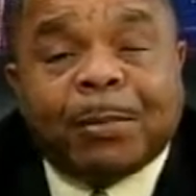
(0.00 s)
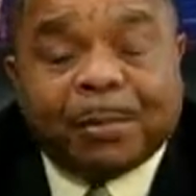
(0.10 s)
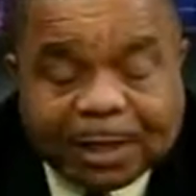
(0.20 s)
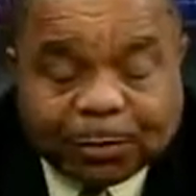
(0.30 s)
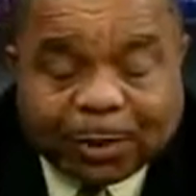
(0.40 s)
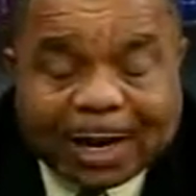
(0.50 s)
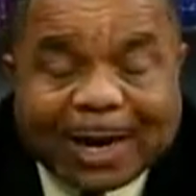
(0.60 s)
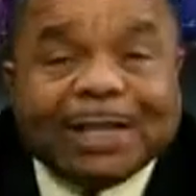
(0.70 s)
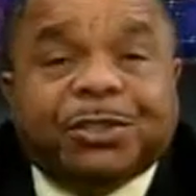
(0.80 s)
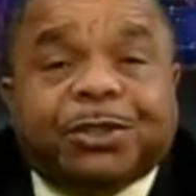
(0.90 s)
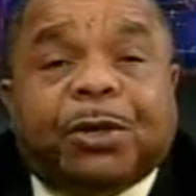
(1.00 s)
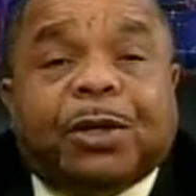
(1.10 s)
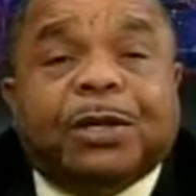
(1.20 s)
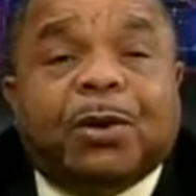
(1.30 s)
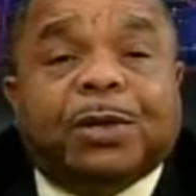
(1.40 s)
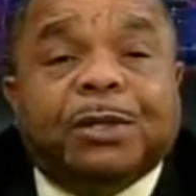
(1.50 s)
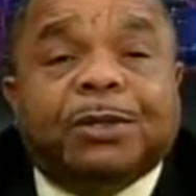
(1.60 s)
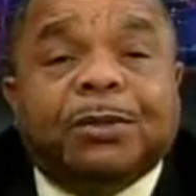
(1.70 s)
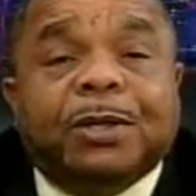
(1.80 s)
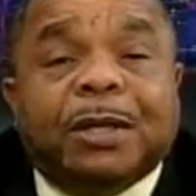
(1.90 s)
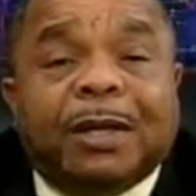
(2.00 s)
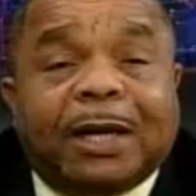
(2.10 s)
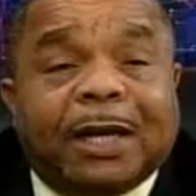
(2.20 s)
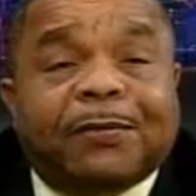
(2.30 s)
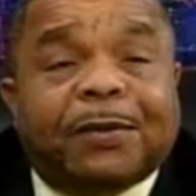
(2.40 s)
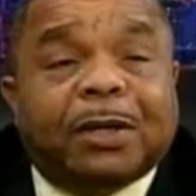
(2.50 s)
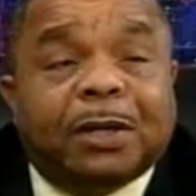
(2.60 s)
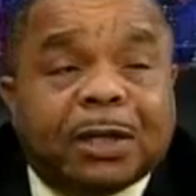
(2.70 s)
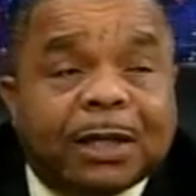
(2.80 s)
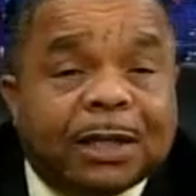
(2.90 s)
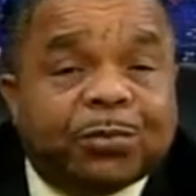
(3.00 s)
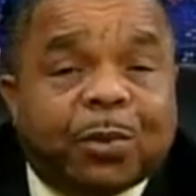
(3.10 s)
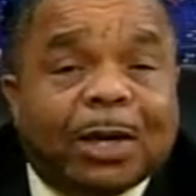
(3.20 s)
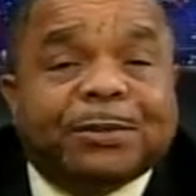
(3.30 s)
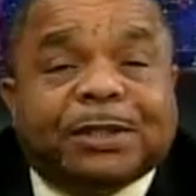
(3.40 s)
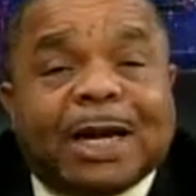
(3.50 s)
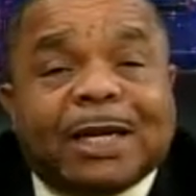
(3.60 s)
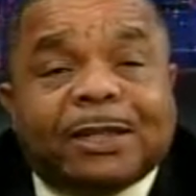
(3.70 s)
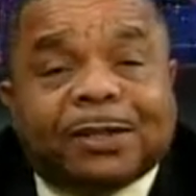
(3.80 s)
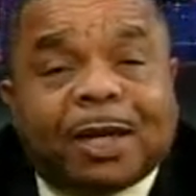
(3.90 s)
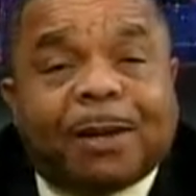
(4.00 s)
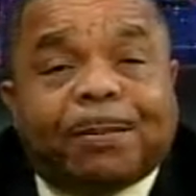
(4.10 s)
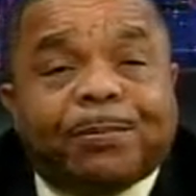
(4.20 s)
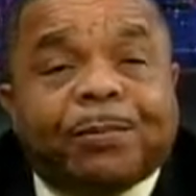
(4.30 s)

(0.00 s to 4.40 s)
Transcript: But anyway, I enjoyed talking to Enver. His website is up.